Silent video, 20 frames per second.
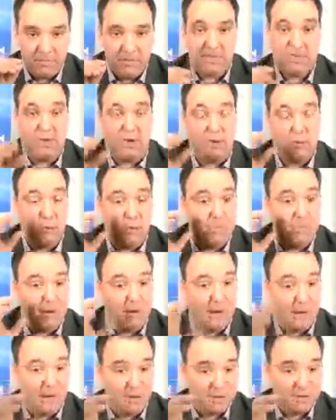If there are more
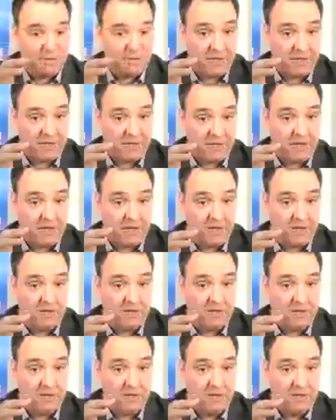buyers of Canadian
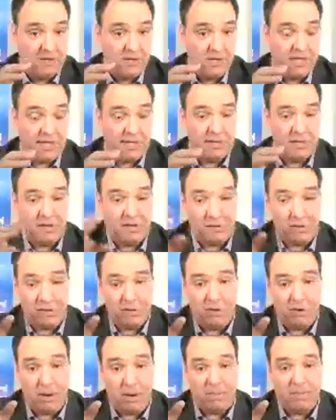dollar will
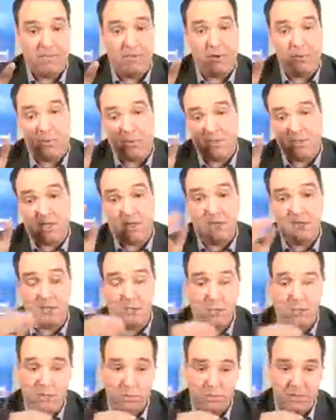go up. If there are more sellers, it
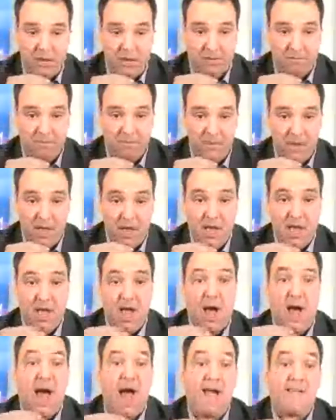will go down.
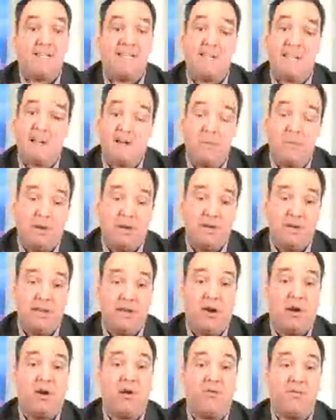I said on
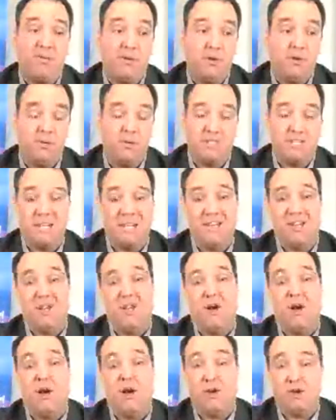Monday, our view was that
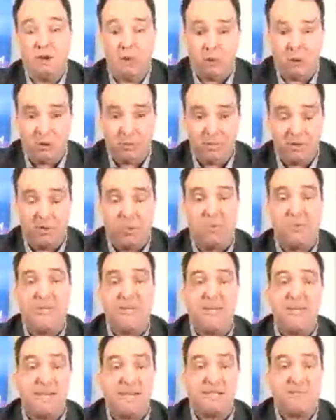long term, there will be
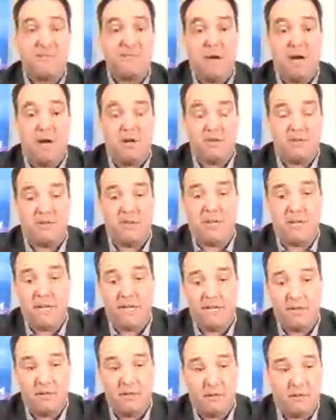less buyers of
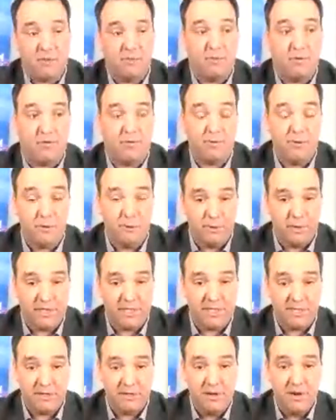Canadian dollars for a few
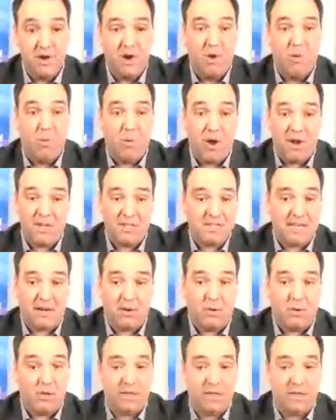reasons. One is that
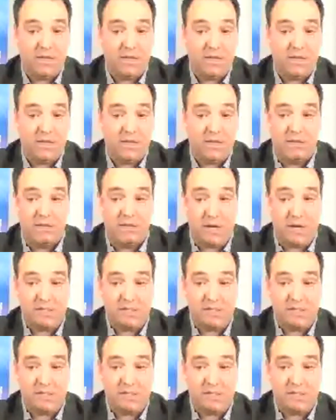oil is at $7.